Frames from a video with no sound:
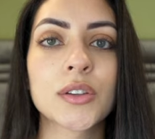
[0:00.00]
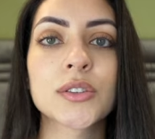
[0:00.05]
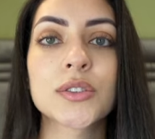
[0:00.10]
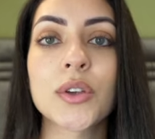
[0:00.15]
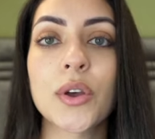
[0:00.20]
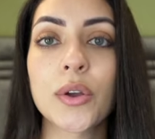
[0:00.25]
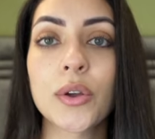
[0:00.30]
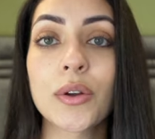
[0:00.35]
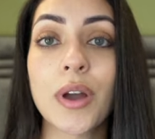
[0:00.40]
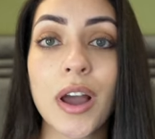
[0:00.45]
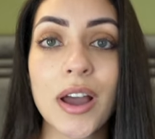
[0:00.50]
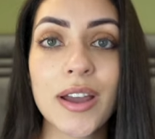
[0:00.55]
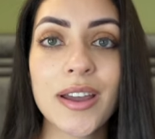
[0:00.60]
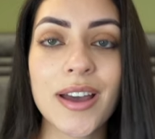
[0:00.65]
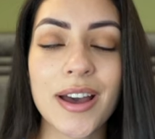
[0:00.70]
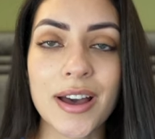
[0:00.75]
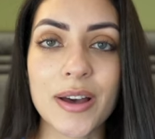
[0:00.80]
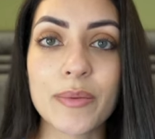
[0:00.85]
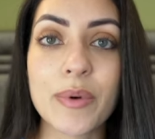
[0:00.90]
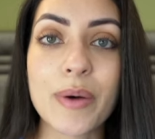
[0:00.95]
So I
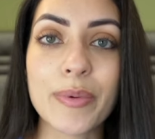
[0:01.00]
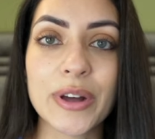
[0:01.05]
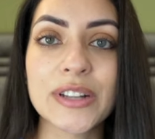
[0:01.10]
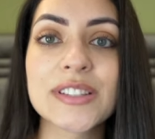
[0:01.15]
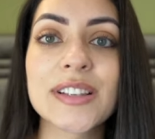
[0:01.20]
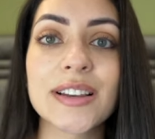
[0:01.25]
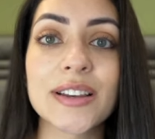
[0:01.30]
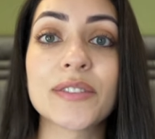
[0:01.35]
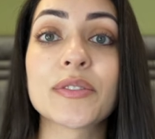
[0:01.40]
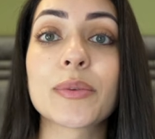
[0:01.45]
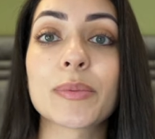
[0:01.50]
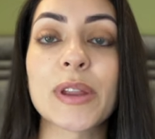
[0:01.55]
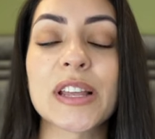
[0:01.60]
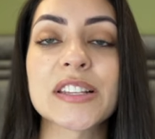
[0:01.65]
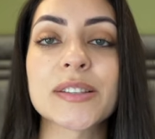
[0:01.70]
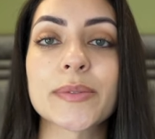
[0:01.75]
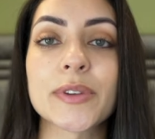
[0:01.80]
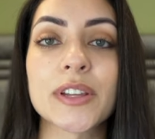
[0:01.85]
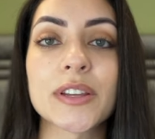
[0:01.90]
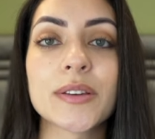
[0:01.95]
am about to leave for
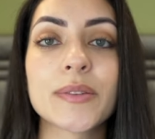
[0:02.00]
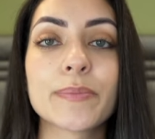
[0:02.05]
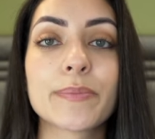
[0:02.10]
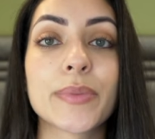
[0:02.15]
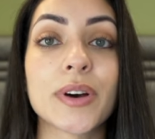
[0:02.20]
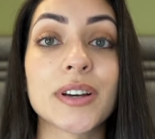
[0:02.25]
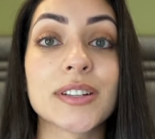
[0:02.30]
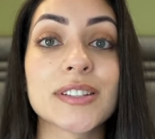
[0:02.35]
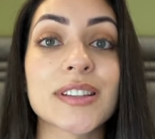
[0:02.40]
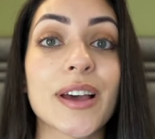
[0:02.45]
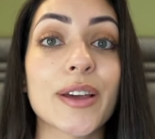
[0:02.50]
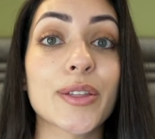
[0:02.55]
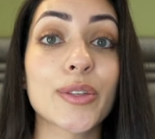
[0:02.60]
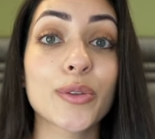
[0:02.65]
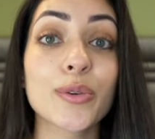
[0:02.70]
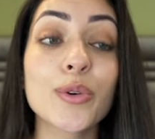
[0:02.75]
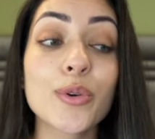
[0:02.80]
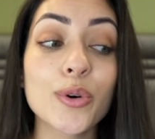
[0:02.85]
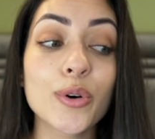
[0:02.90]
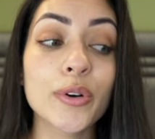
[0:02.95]
placement, but I
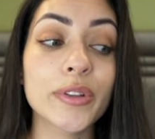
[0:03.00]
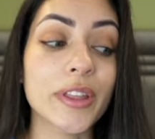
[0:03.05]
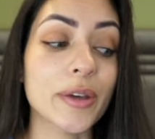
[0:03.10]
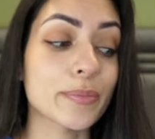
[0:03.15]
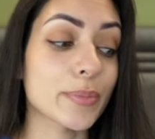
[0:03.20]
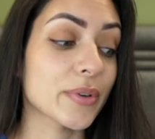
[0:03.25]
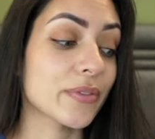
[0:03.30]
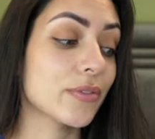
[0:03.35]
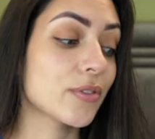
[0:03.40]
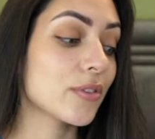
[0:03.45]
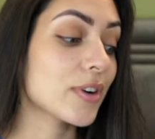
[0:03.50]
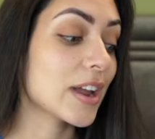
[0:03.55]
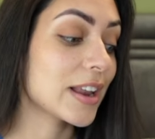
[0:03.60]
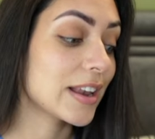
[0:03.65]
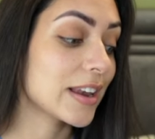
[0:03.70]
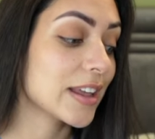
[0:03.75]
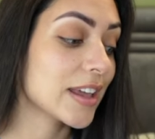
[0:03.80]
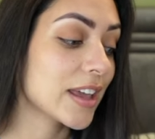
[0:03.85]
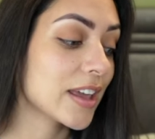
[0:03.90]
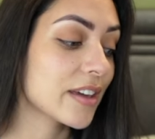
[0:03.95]
thought that before I
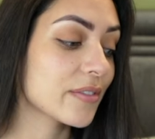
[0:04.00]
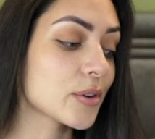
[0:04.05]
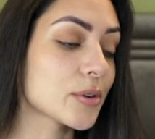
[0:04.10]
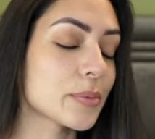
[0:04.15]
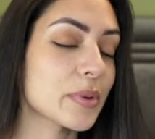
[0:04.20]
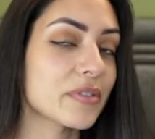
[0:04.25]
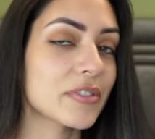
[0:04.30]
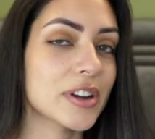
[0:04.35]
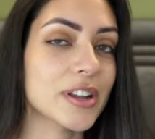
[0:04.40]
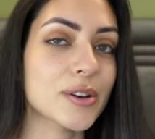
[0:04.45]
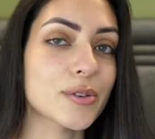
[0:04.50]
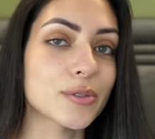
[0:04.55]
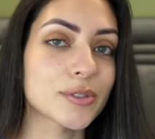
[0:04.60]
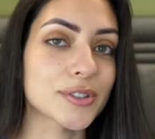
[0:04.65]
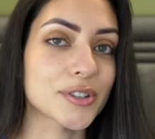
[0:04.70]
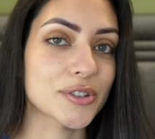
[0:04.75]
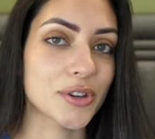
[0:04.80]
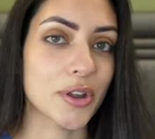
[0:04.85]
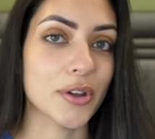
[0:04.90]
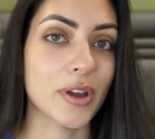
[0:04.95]
leave, it would be really cool
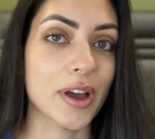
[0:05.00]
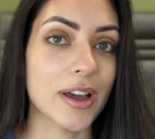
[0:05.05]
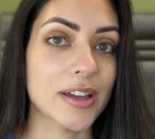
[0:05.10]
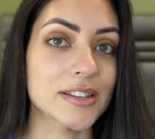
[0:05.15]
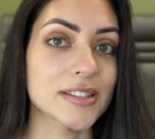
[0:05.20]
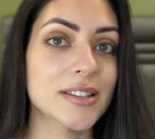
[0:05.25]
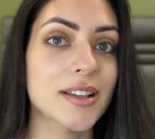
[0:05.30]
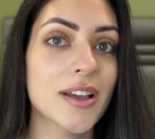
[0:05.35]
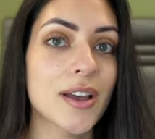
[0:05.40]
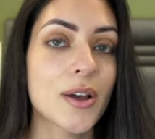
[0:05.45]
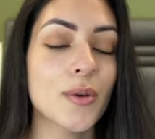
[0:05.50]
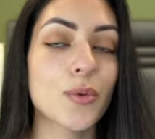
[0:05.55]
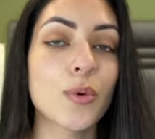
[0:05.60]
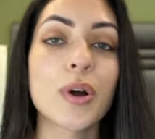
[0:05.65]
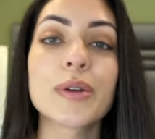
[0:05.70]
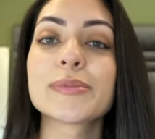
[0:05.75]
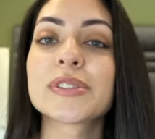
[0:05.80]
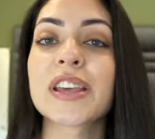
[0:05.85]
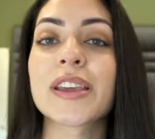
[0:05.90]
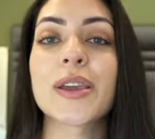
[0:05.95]
to show you guys
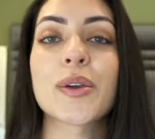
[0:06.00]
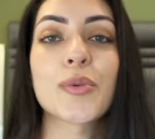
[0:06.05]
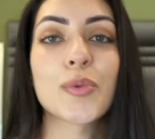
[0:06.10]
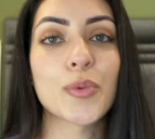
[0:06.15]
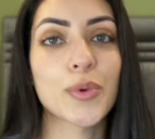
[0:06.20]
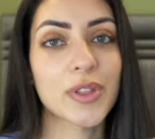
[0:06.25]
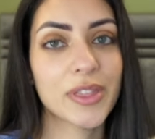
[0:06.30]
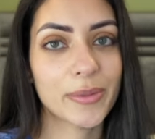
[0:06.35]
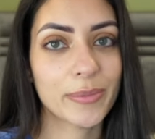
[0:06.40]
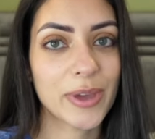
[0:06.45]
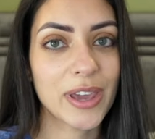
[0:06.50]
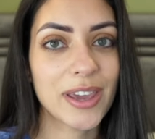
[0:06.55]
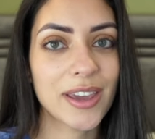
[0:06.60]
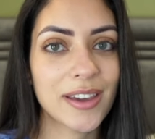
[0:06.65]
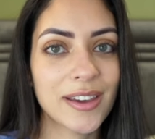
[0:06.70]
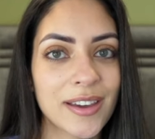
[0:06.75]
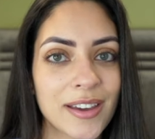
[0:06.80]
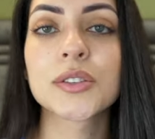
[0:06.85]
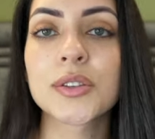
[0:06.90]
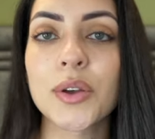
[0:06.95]
what I'm taking with
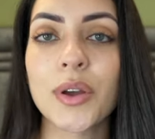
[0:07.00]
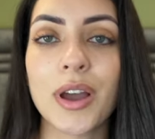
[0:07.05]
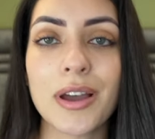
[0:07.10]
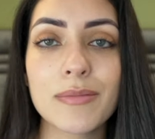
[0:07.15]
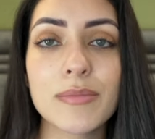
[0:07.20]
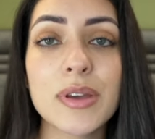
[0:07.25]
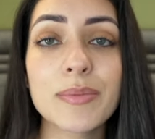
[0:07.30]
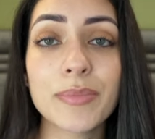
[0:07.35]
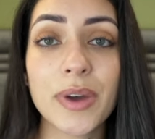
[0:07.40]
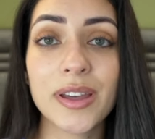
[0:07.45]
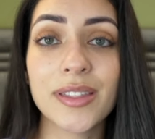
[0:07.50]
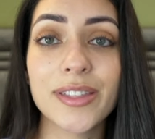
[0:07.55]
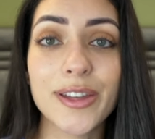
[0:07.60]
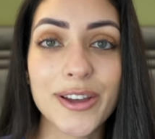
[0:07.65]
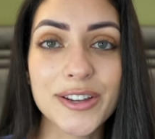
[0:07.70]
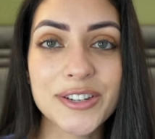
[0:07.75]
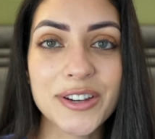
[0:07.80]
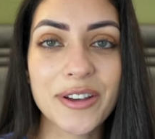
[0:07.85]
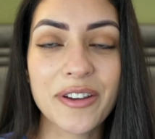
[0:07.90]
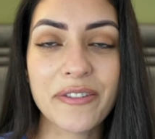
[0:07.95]
me. So I'm in my
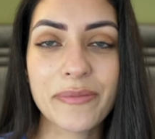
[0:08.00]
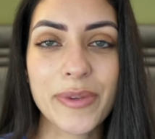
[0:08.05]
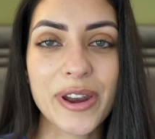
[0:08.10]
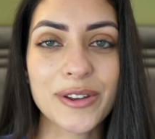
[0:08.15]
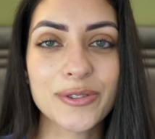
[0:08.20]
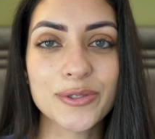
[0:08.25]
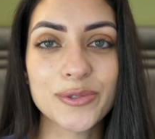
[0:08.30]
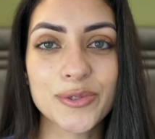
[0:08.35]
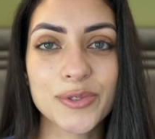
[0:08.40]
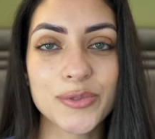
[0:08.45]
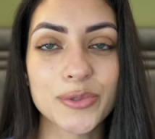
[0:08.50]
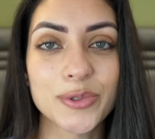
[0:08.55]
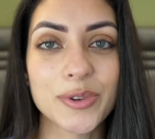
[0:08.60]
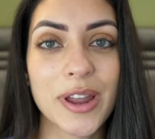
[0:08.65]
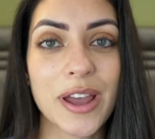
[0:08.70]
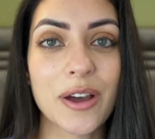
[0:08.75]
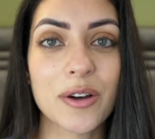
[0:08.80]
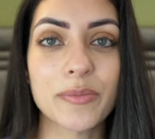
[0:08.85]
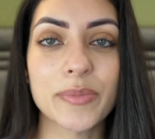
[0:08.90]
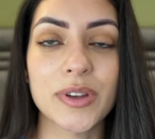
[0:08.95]
third year of medical school
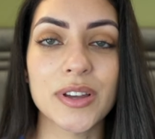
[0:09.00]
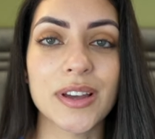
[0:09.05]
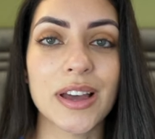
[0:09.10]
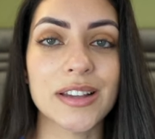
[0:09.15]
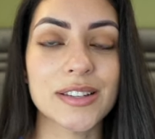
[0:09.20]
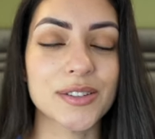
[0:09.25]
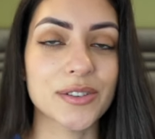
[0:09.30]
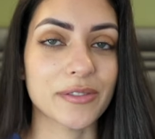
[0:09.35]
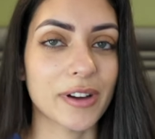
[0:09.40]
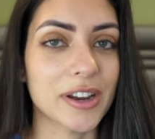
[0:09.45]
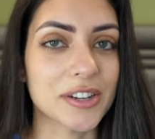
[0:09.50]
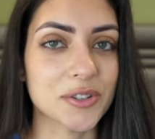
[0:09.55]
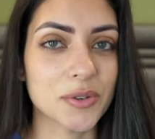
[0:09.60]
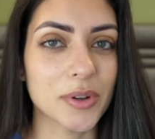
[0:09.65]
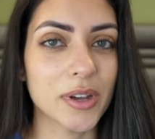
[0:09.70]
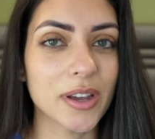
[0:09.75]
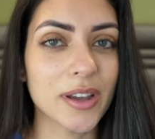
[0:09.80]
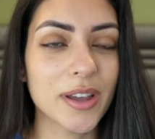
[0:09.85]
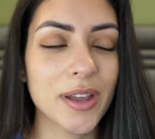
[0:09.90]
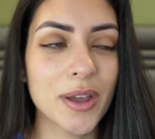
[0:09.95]
now, but as a
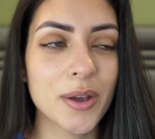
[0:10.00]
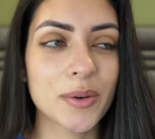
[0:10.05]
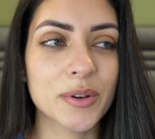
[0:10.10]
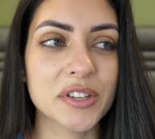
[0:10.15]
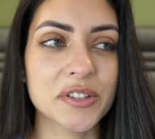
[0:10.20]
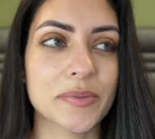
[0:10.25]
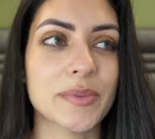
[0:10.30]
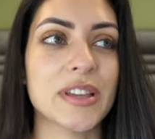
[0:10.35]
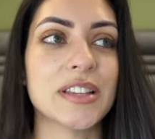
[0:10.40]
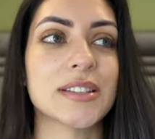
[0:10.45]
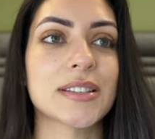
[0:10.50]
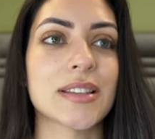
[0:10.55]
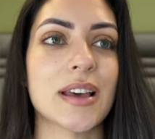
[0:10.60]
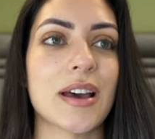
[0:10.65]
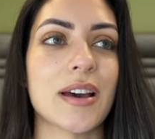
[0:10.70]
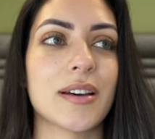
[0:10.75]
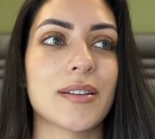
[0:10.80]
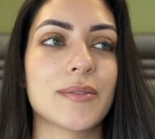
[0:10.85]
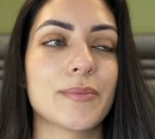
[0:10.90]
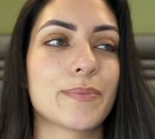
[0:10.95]
graduate, which means
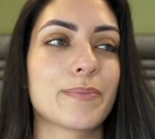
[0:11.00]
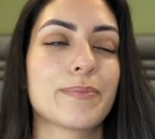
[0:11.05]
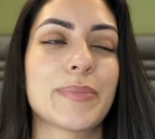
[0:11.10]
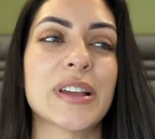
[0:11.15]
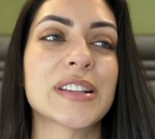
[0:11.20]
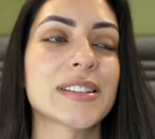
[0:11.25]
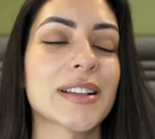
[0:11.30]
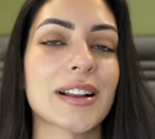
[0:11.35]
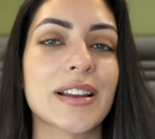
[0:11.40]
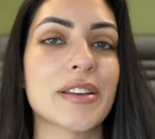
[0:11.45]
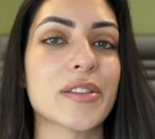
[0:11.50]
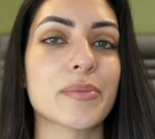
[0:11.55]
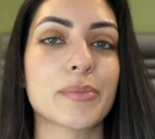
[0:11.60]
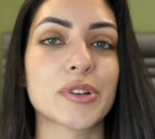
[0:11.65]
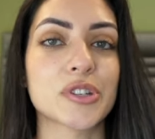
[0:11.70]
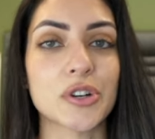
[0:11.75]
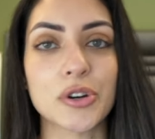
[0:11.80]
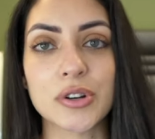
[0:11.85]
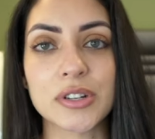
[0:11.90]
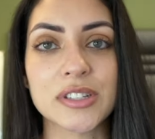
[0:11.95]
that basically the
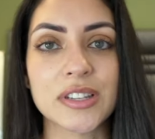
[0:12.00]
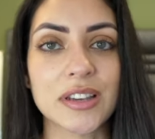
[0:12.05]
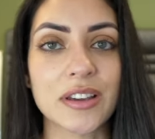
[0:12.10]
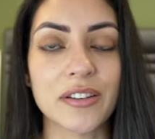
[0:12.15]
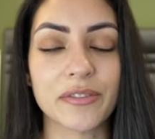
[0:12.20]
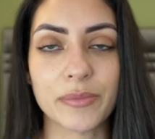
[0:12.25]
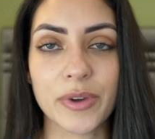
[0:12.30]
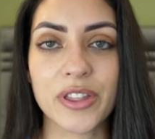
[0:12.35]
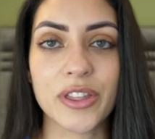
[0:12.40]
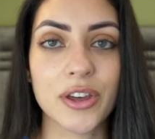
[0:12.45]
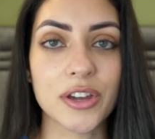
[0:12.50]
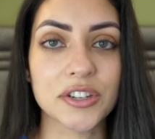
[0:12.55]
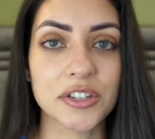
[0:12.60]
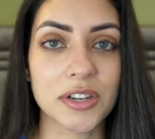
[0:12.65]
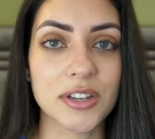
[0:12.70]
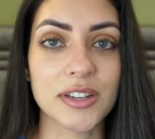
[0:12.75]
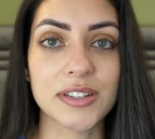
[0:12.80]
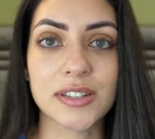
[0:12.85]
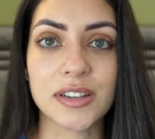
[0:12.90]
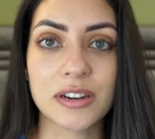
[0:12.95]
majority of my third
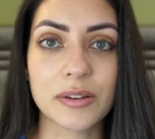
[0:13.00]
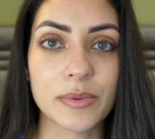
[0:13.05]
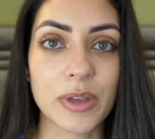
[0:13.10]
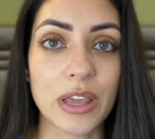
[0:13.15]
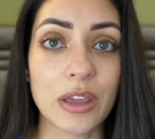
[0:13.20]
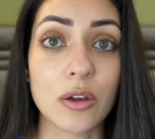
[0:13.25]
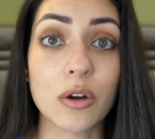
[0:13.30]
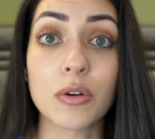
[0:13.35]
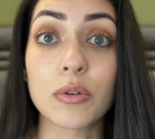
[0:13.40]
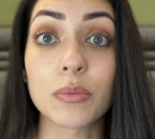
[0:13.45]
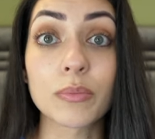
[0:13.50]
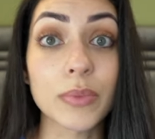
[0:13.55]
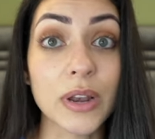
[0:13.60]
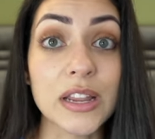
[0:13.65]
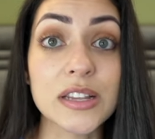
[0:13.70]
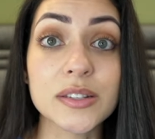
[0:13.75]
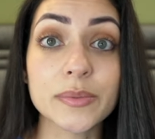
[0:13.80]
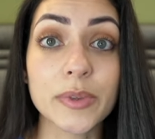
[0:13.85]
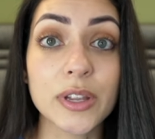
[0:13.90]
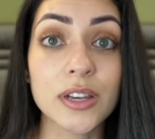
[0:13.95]
year is going to be on
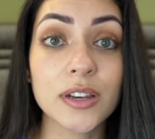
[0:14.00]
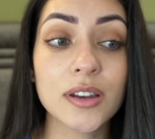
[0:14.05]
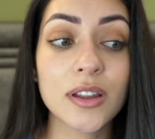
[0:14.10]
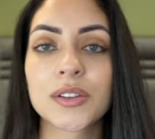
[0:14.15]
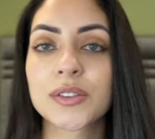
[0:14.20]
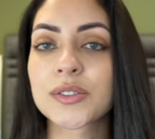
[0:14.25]
placement.